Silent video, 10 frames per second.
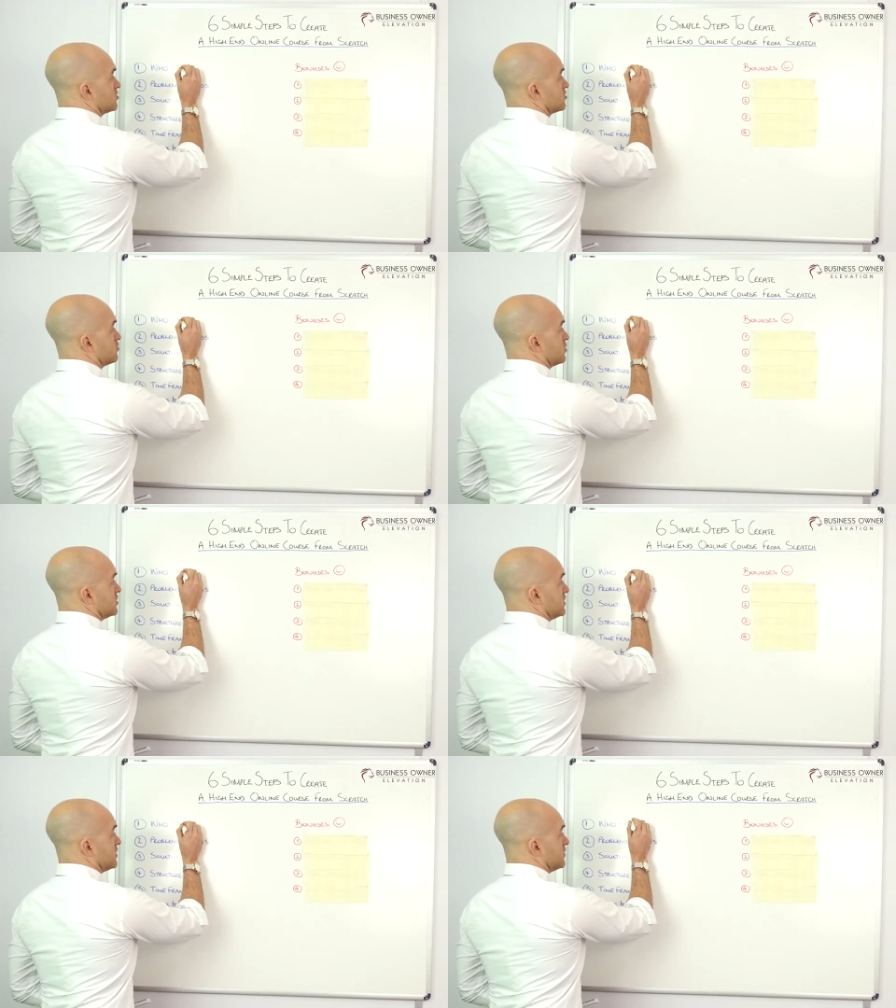I'll just put
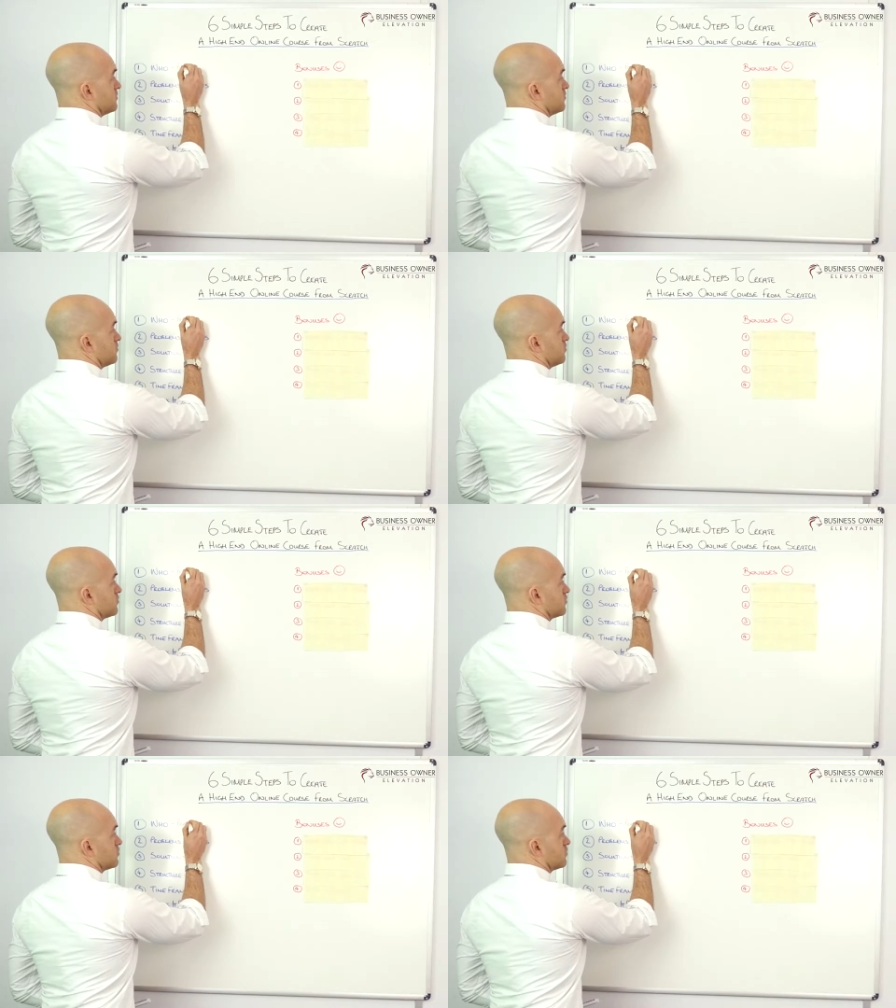in here,
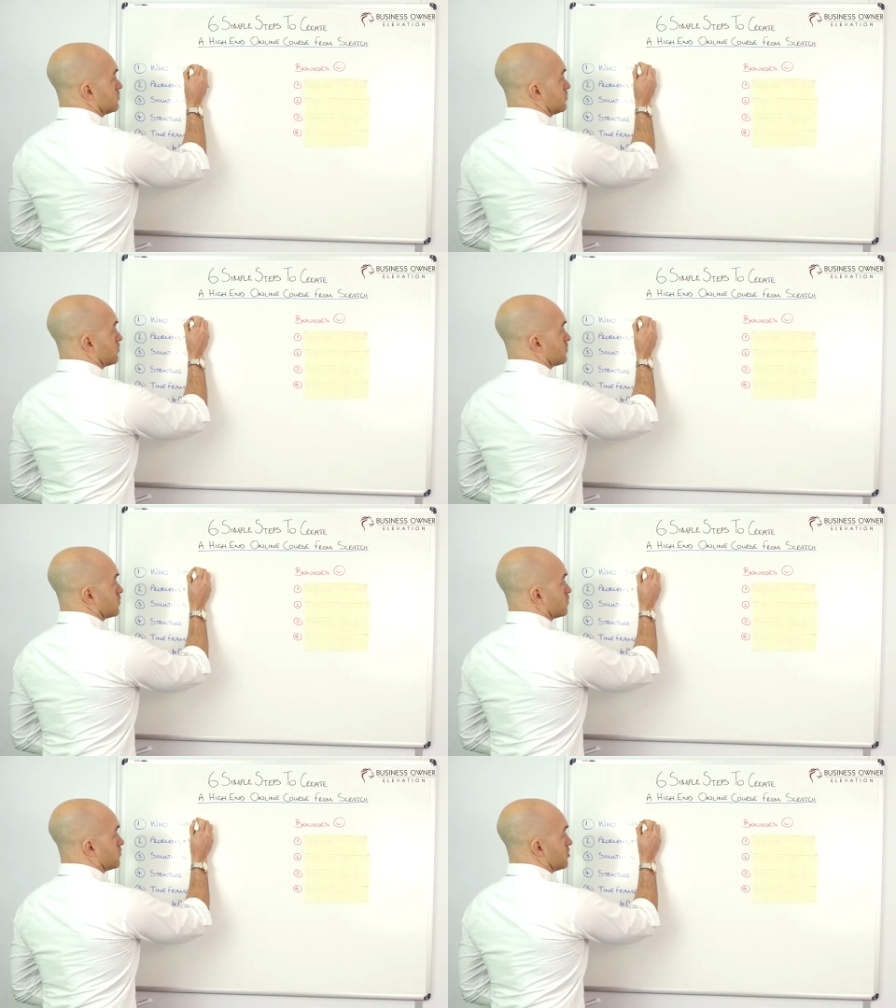
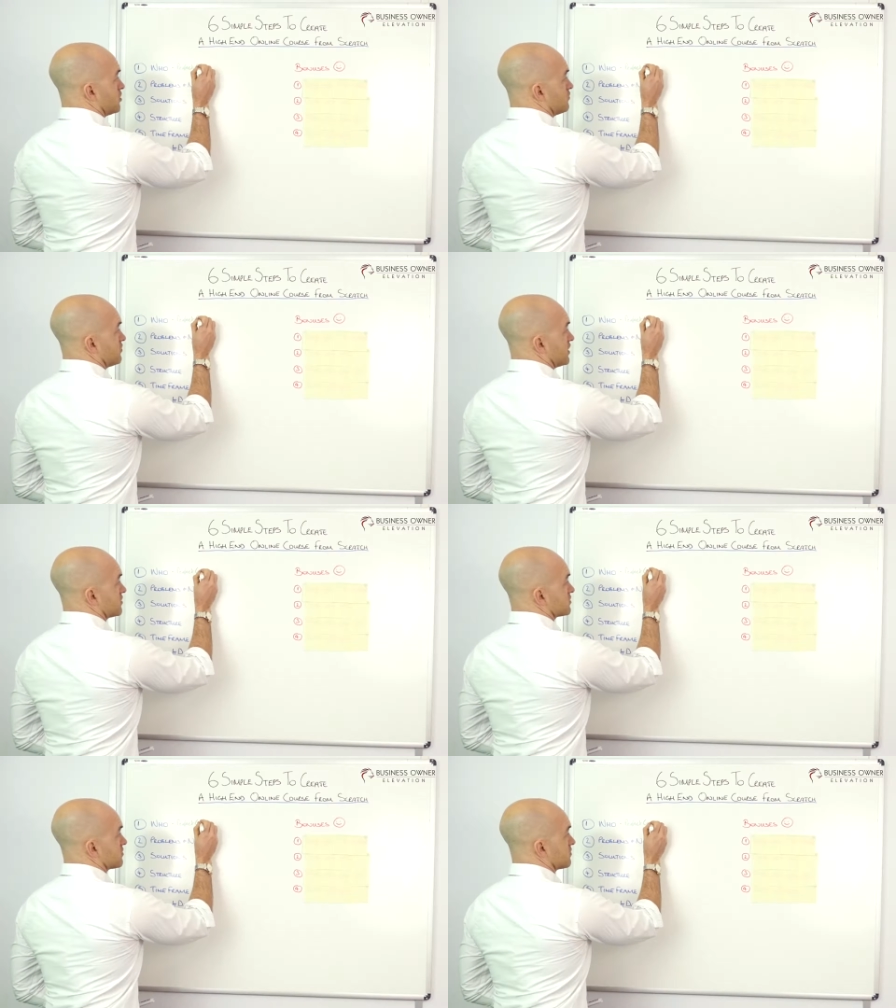perfect